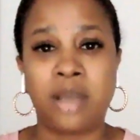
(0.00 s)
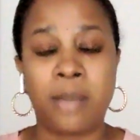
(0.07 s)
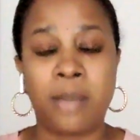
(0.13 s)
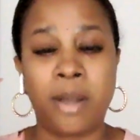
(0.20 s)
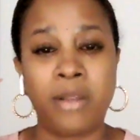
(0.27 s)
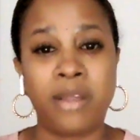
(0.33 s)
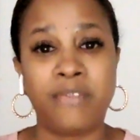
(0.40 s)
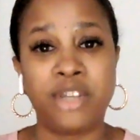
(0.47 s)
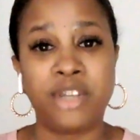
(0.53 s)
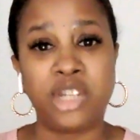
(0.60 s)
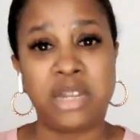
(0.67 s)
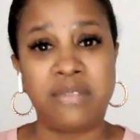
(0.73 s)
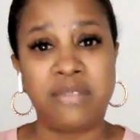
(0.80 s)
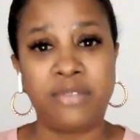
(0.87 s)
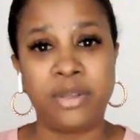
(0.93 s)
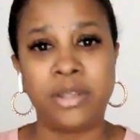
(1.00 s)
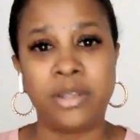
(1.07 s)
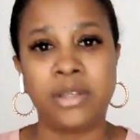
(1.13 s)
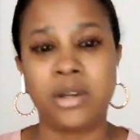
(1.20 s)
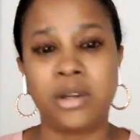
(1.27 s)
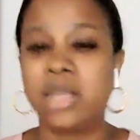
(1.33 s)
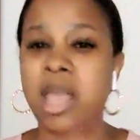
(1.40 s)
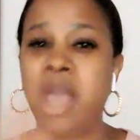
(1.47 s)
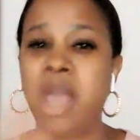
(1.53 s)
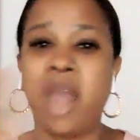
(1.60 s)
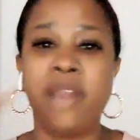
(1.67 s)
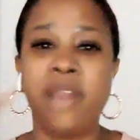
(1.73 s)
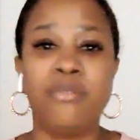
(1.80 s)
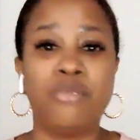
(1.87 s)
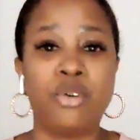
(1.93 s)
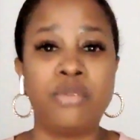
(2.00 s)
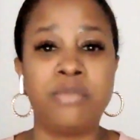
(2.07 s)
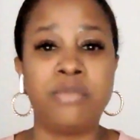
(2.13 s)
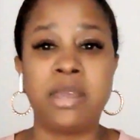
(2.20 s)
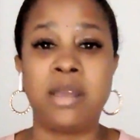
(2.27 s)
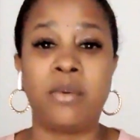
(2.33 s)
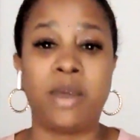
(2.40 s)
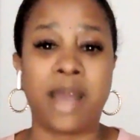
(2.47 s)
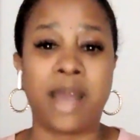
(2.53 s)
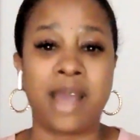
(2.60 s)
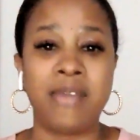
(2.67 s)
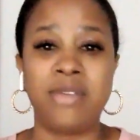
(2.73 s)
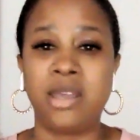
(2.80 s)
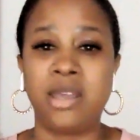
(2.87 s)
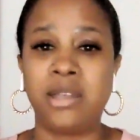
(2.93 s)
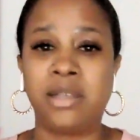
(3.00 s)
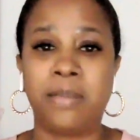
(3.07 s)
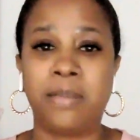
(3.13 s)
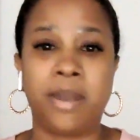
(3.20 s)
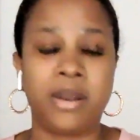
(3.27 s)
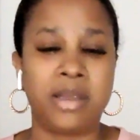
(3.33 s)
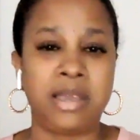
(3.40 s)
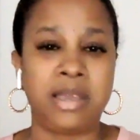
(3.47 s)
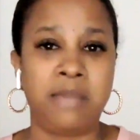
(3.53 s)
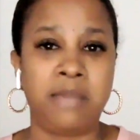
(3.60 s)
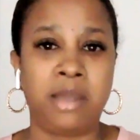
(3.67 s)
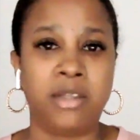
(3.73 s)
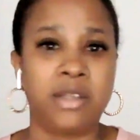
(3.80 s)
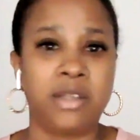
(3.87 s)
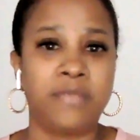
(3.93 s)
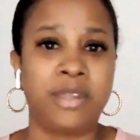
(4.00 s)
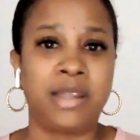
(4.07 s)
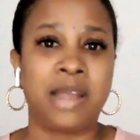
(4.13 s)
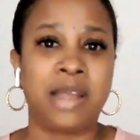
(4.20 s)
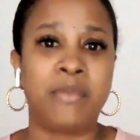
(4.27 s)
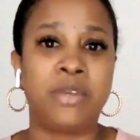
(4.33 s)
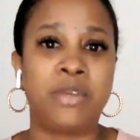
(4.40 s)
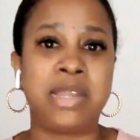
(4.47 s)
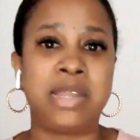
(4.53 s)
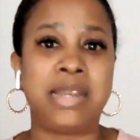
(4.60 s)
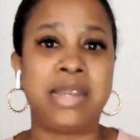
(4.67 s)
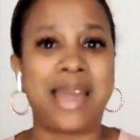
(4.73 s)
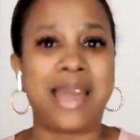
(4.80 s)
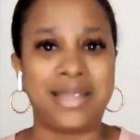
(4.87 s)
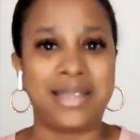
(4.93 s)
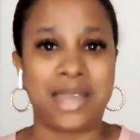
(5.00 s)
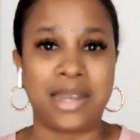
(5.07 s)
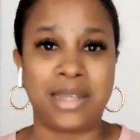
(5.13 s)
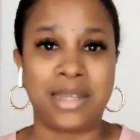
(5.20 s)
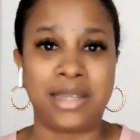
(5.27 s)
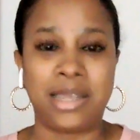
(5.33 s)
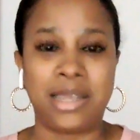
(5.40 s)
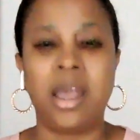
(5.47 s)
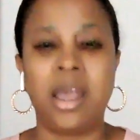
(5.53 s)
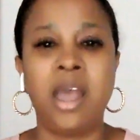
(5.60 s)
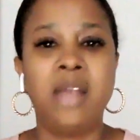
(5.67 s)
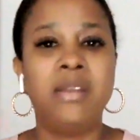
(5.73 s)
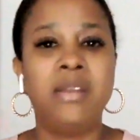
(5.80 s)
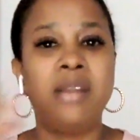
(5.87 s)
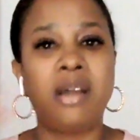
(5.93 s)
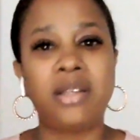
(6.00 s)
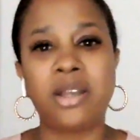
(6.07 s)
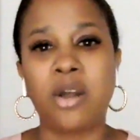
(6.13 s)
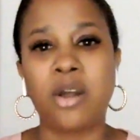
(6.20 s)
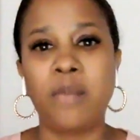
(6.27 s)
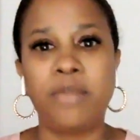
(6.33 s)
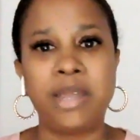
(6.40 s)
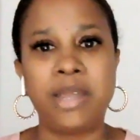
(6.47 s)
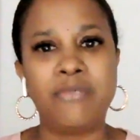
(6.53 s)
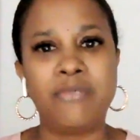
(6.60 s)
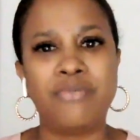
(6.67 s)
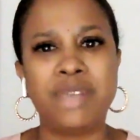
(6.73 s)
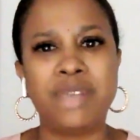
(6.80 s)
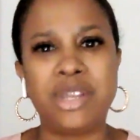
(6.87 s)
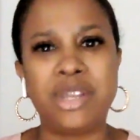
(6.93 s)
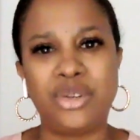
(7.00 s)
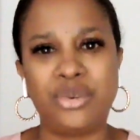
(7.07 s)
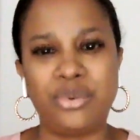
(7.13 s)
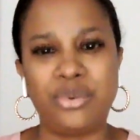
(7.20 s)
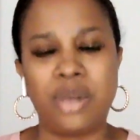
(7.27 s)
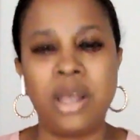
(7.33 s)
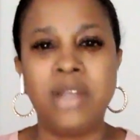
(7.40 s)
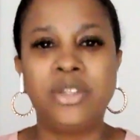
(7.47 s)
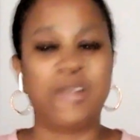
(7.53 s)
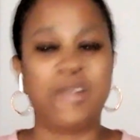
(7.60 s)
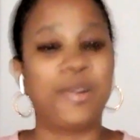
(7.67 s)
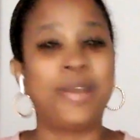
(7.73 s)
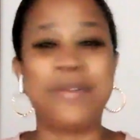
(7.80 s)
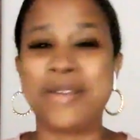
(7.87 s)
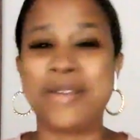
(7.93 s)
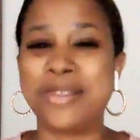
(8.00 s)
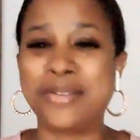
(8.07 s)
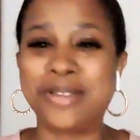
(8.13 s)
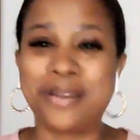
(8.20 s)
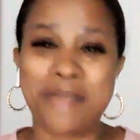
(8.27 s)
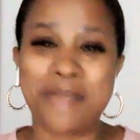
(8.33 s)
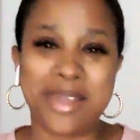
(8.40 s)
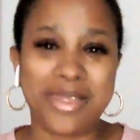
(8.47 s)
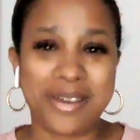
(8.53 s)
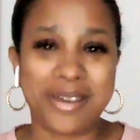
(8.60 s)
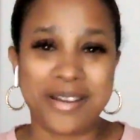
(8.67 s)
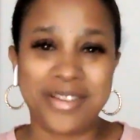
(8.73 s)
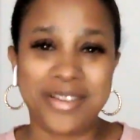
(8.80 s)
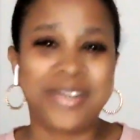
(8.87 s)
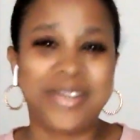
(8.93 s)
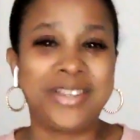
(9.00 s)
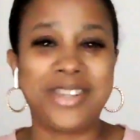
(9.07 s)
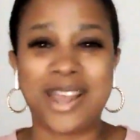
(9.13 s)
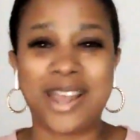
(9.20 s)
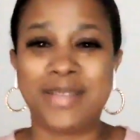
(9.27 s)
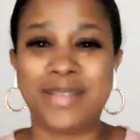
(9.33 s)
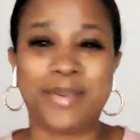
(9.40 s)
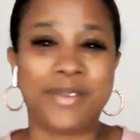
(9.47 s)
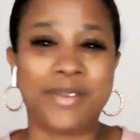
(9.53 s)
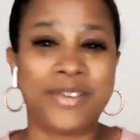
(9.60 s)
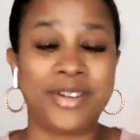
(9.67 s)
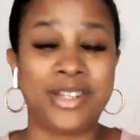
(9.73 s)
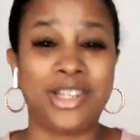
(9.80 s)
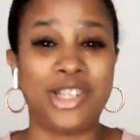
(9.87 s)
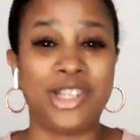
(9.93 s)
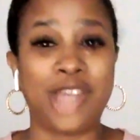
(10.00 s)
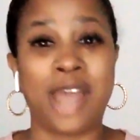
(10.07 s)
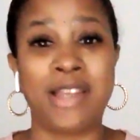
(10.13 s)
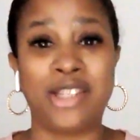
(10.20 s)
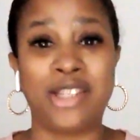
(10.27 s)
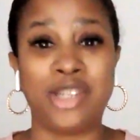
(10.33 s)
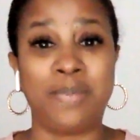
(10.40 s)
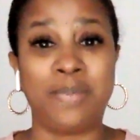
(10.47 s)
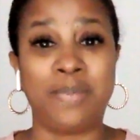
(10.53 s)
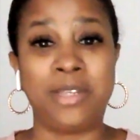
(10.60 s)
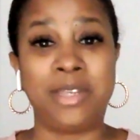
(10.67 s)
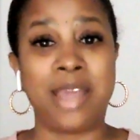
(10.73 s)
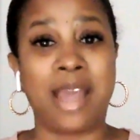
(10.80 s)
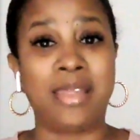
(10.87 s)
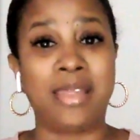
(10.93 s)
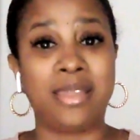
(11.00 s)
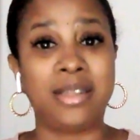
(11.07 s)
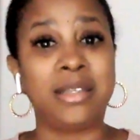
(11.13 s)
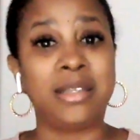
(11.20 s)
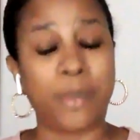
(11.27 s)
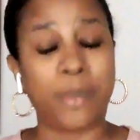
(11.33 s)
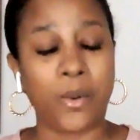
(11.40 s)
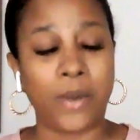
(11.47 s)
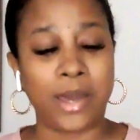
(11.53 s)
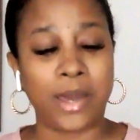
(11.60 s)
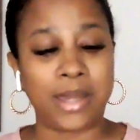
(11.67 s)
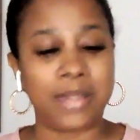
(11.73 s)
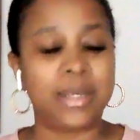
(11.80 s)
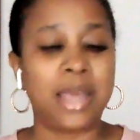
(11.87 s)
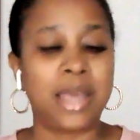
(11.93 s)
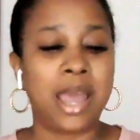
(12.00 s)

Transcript: about leverage influencers, and it wrote me what I think is a better email, something that would need light editing, not a complete redo. So anyway, those are my thoughts on Jasper versus ChatGPT at this point.